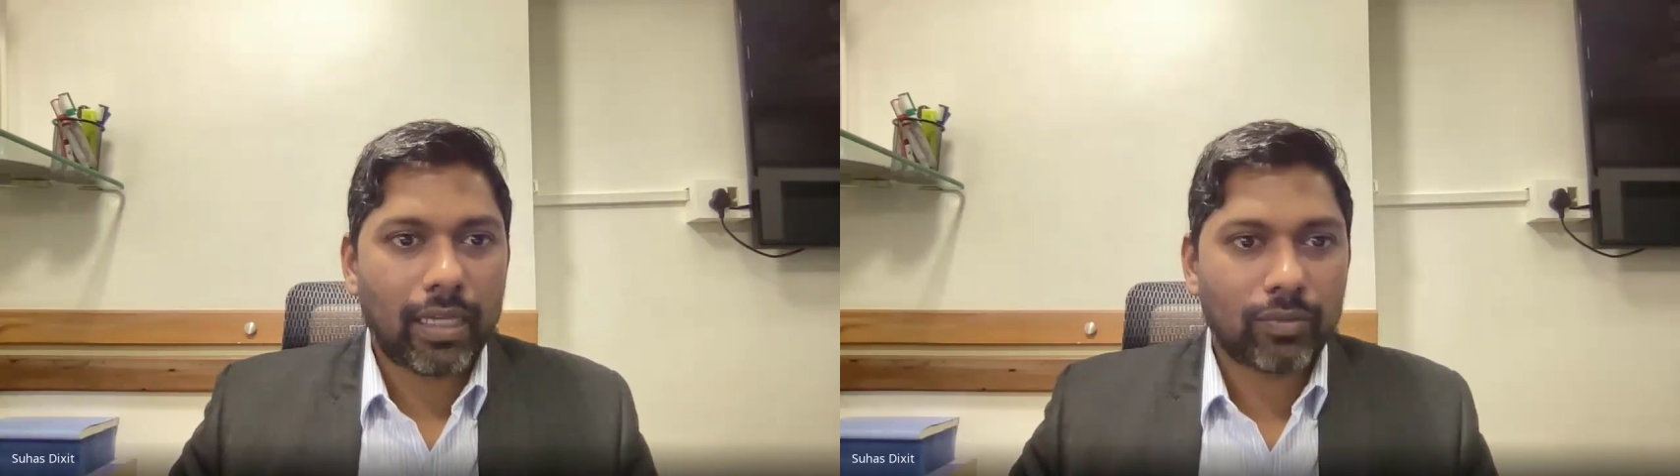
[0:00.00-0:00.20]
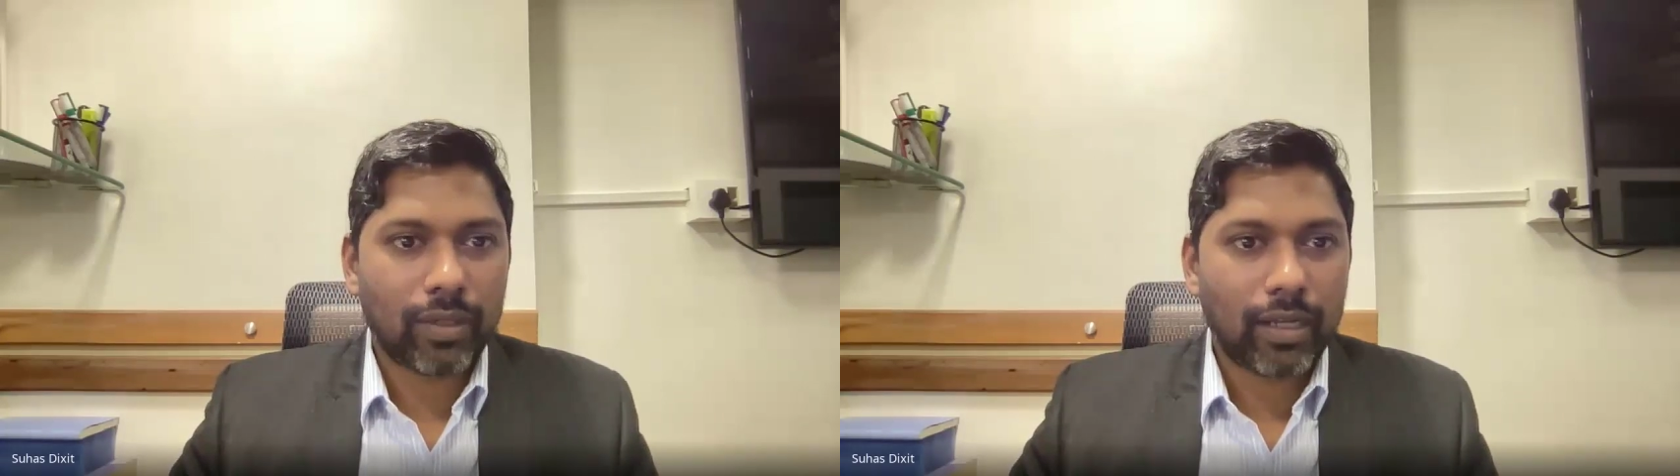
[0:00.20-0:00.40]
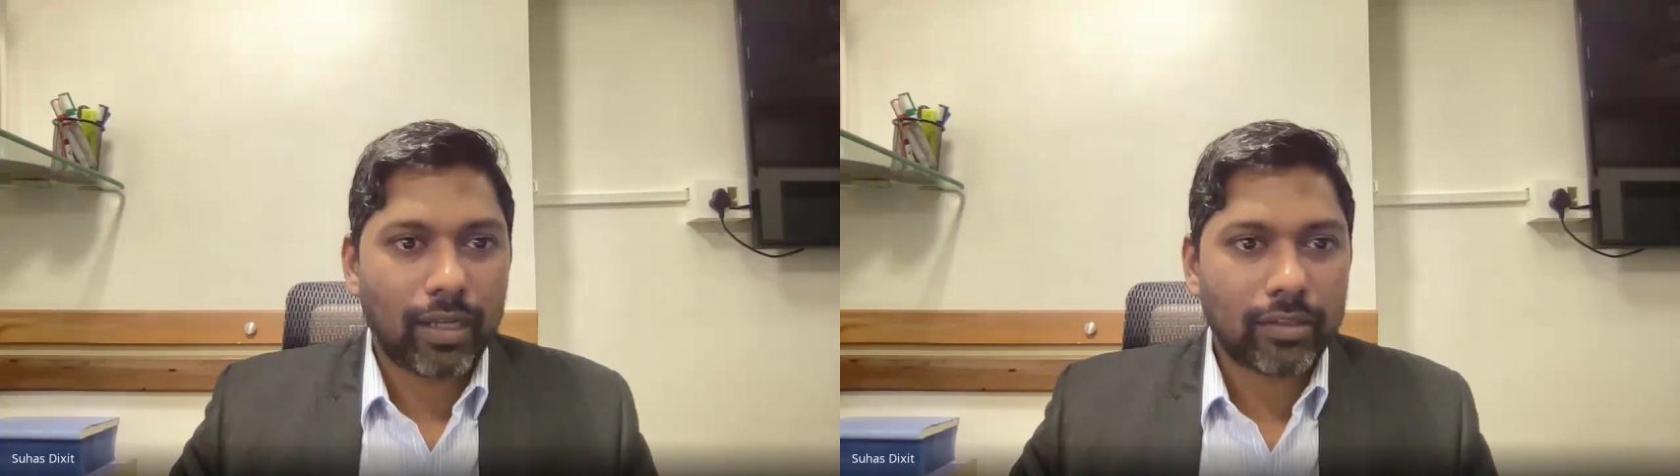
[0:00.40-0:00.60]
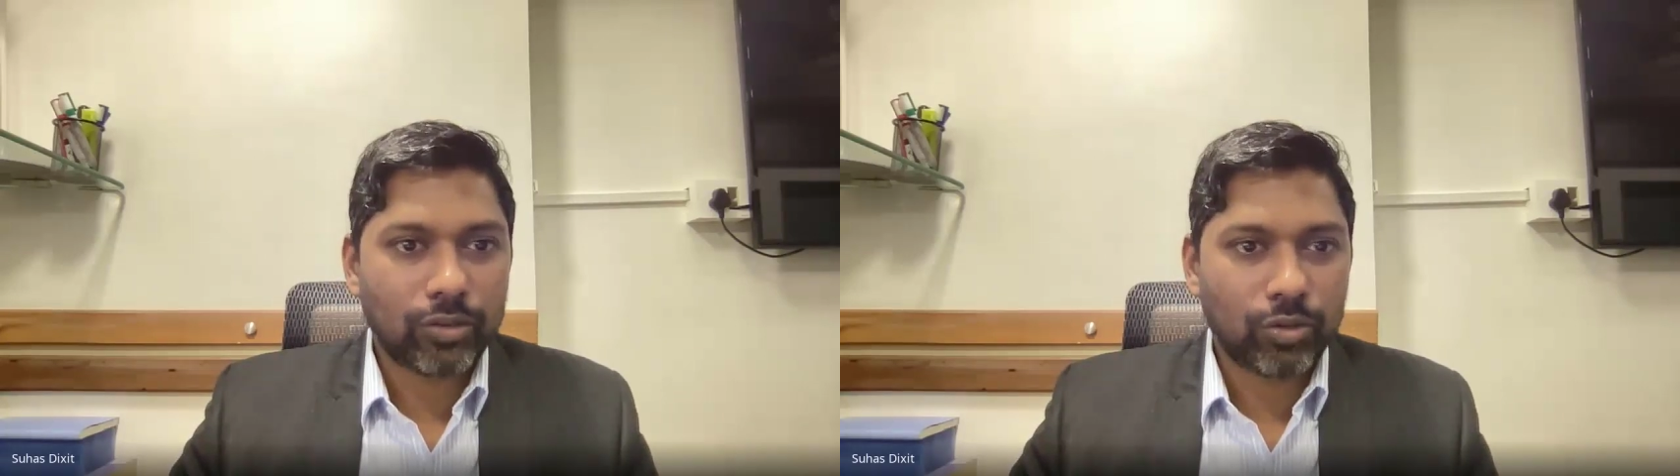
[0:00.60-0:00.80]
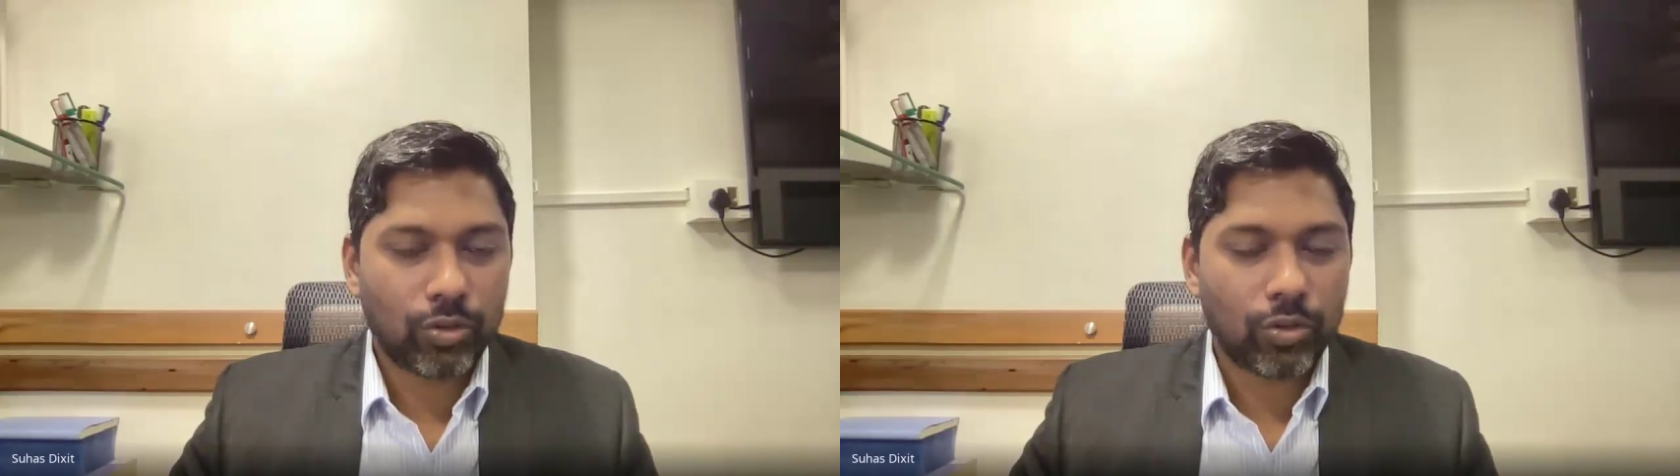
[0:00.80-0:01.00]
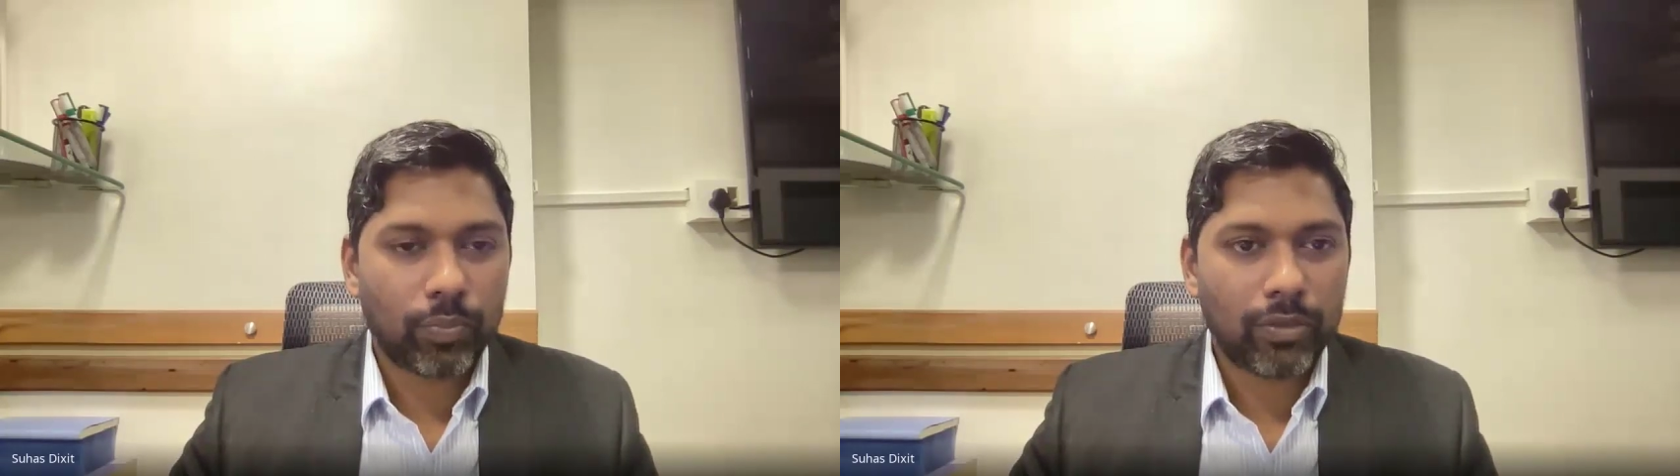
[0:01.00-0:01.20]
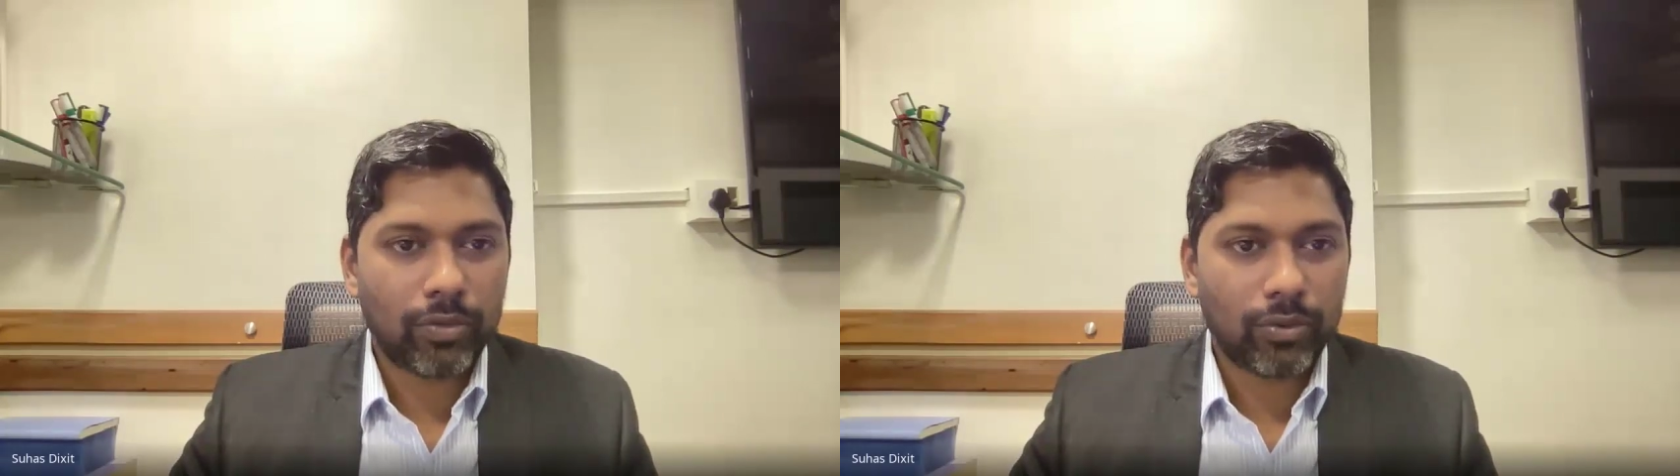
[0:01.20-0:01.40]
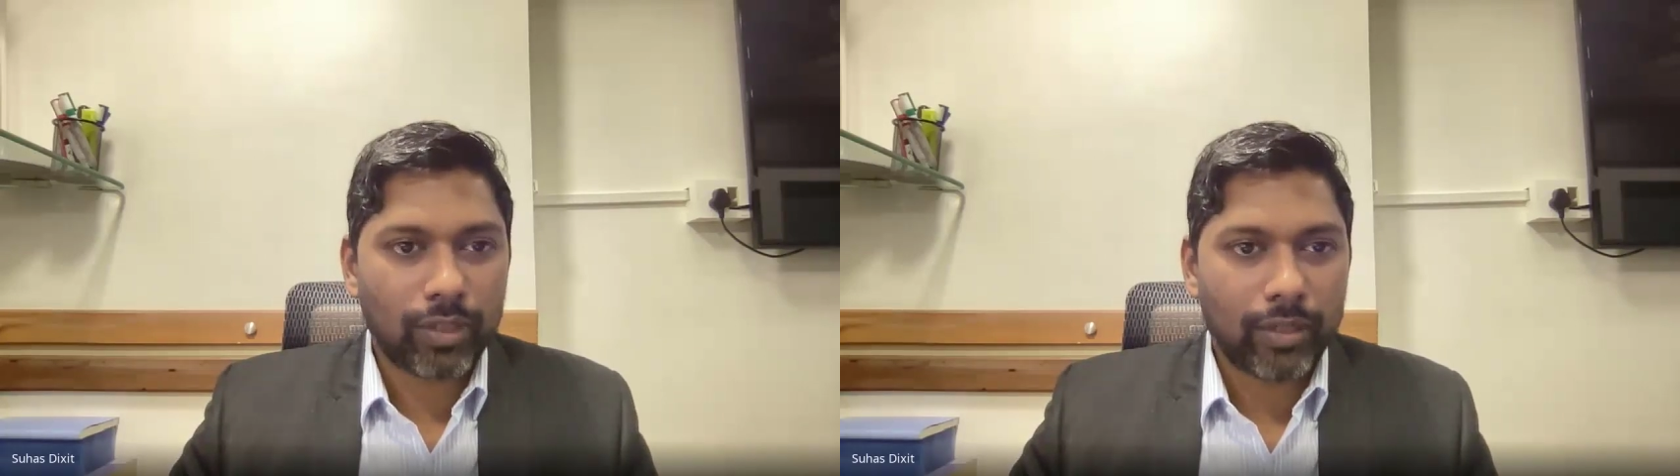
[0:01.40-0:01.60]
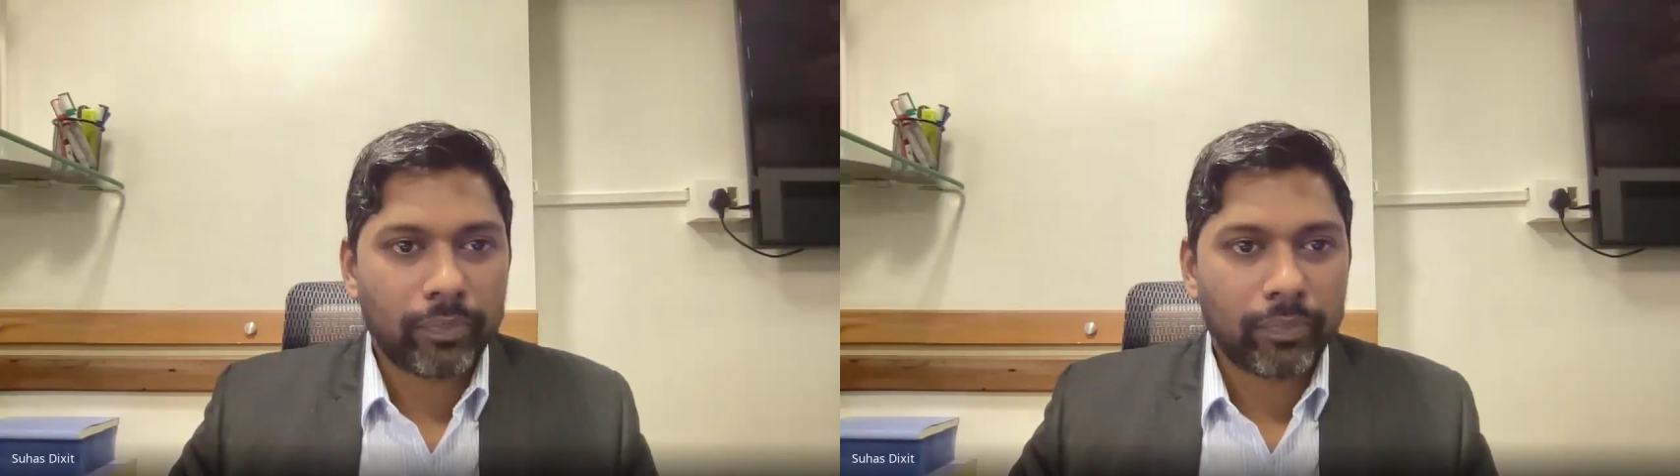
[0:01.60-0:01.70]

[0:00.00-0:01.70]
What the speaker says: as well as Europe and UK.